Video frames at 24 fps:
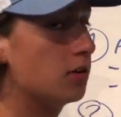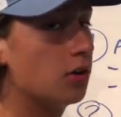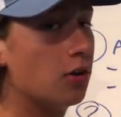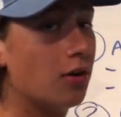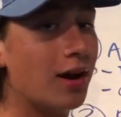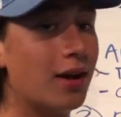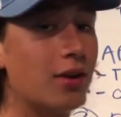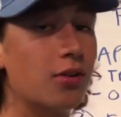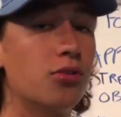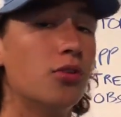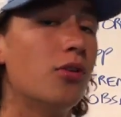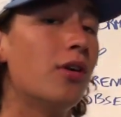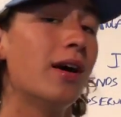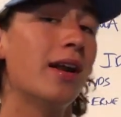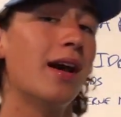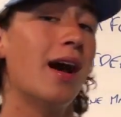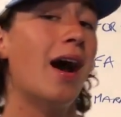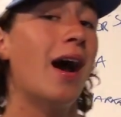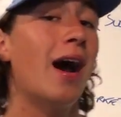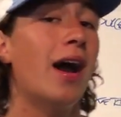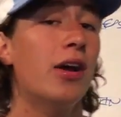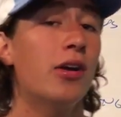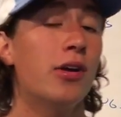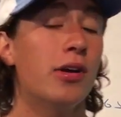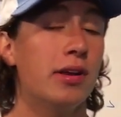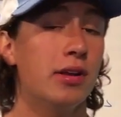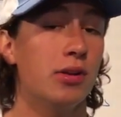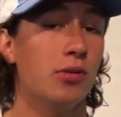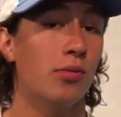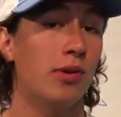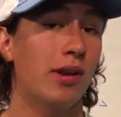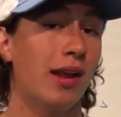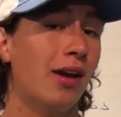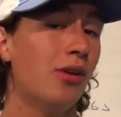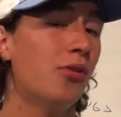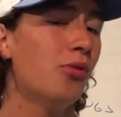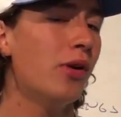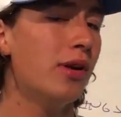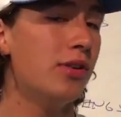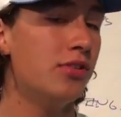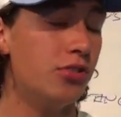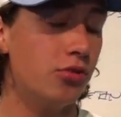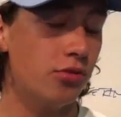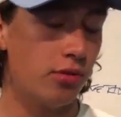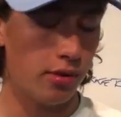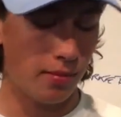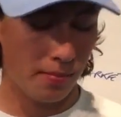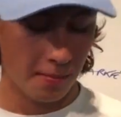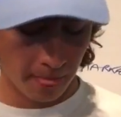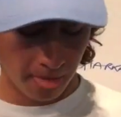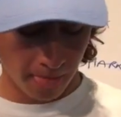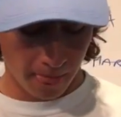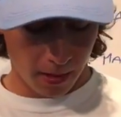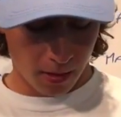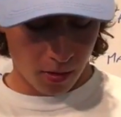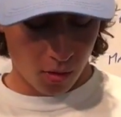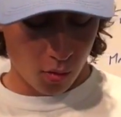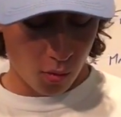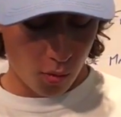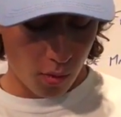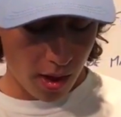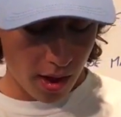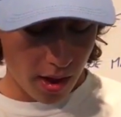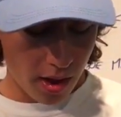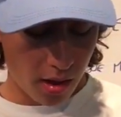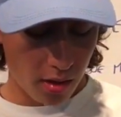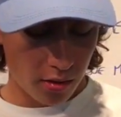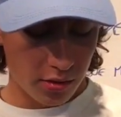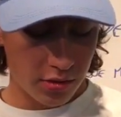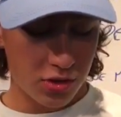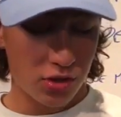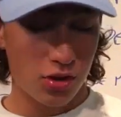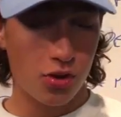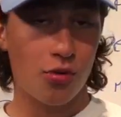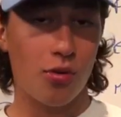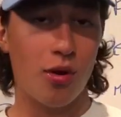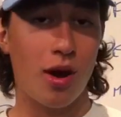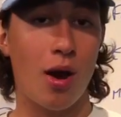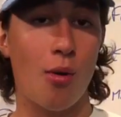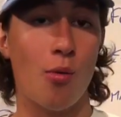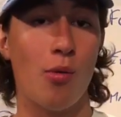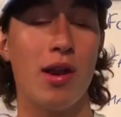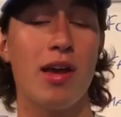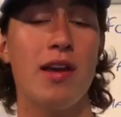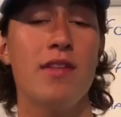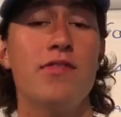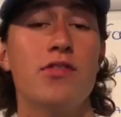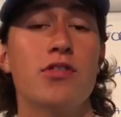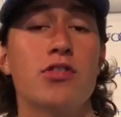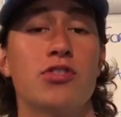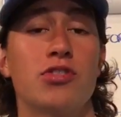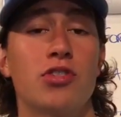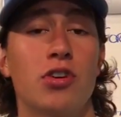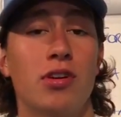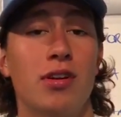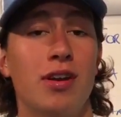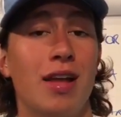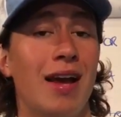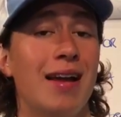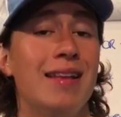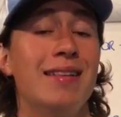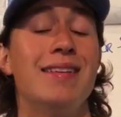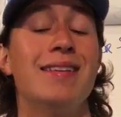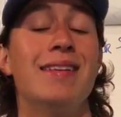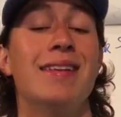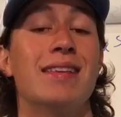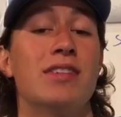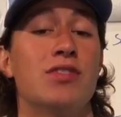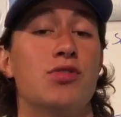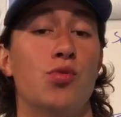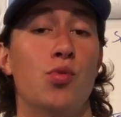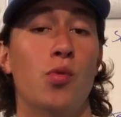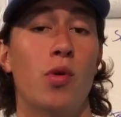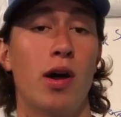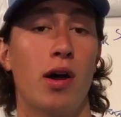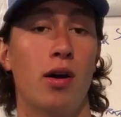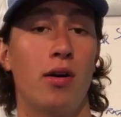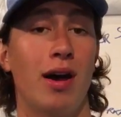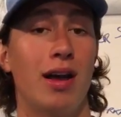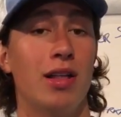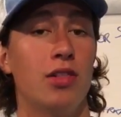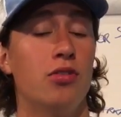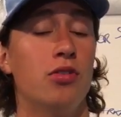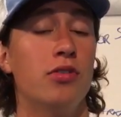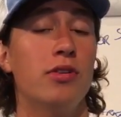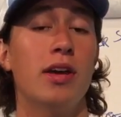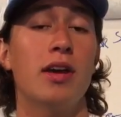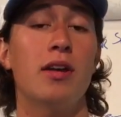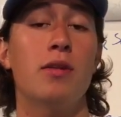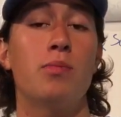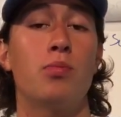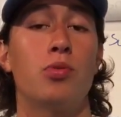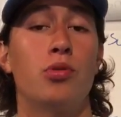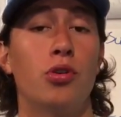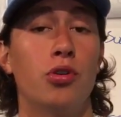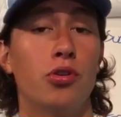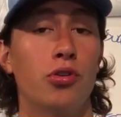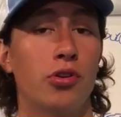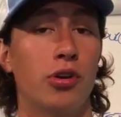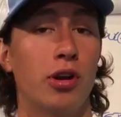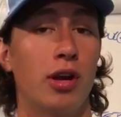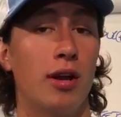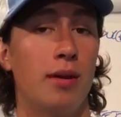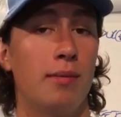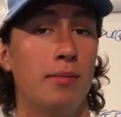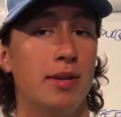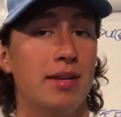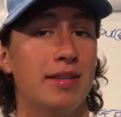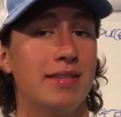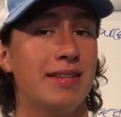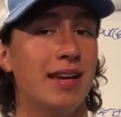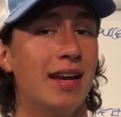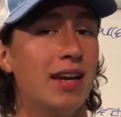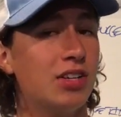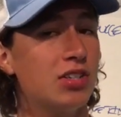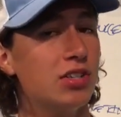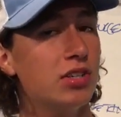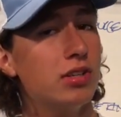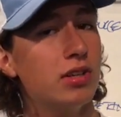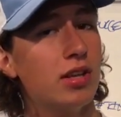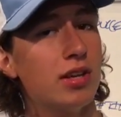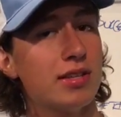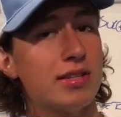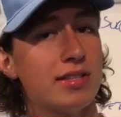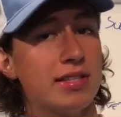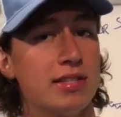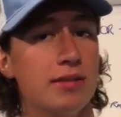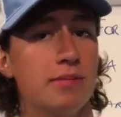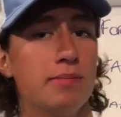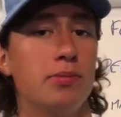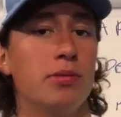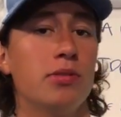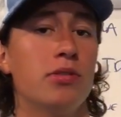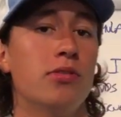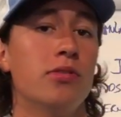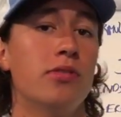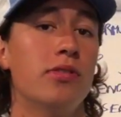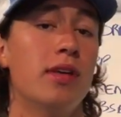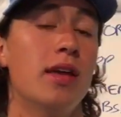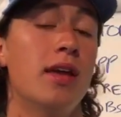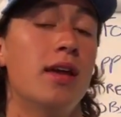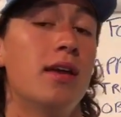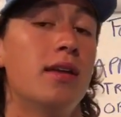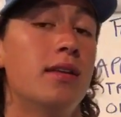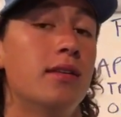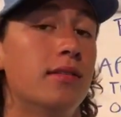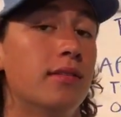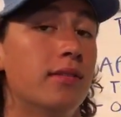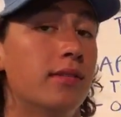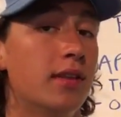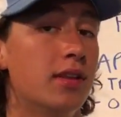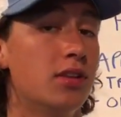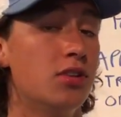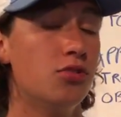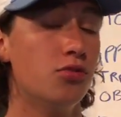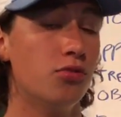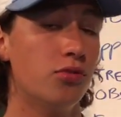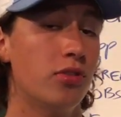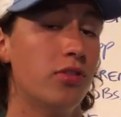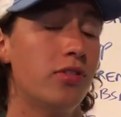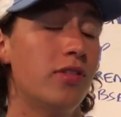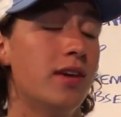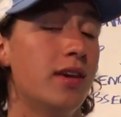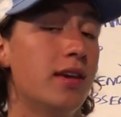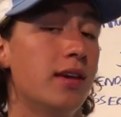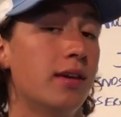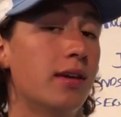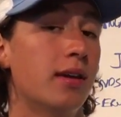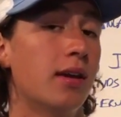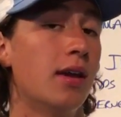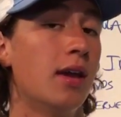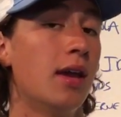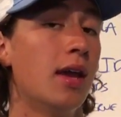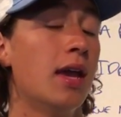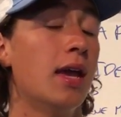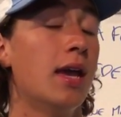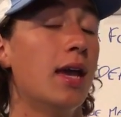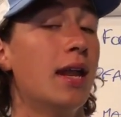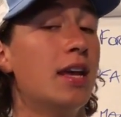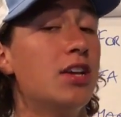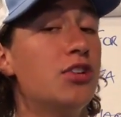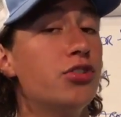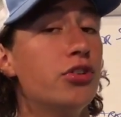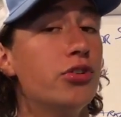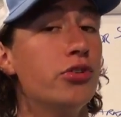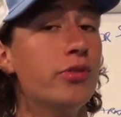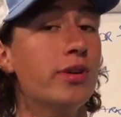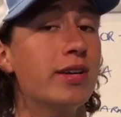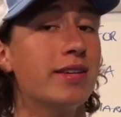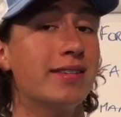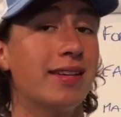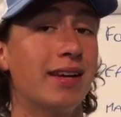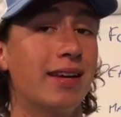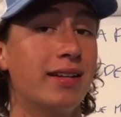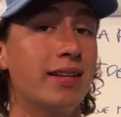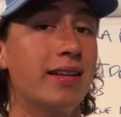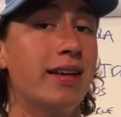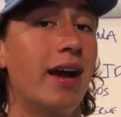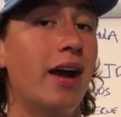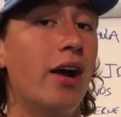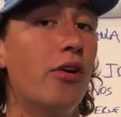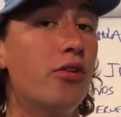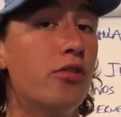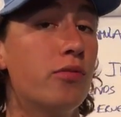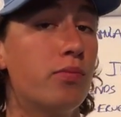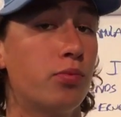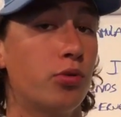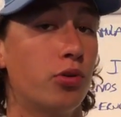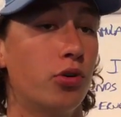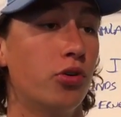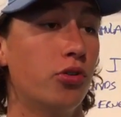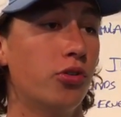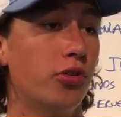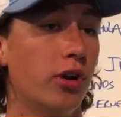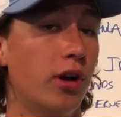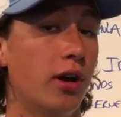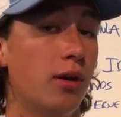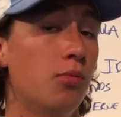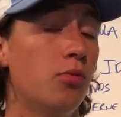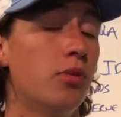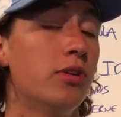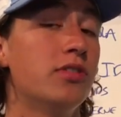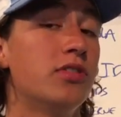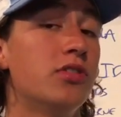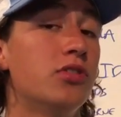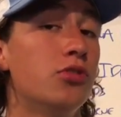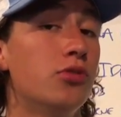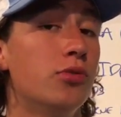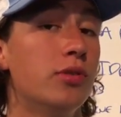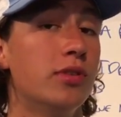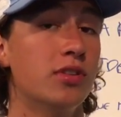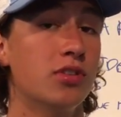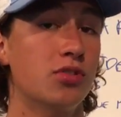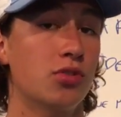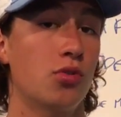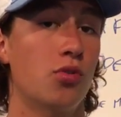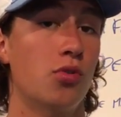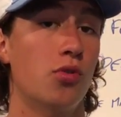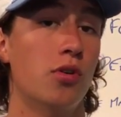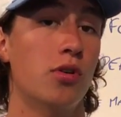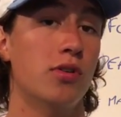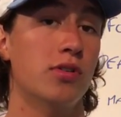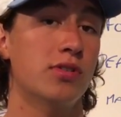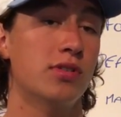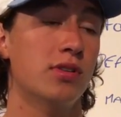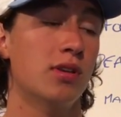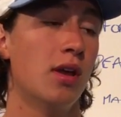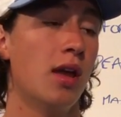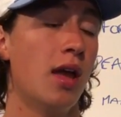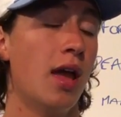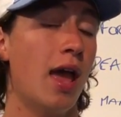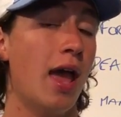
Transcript: I don't know how to hire anyone. How do I do it? Well, when I first started, I didn't as well. I learned how to program, and it's actually a lot simpler than you'd think. And I show you exactly how to program, what to do in this course.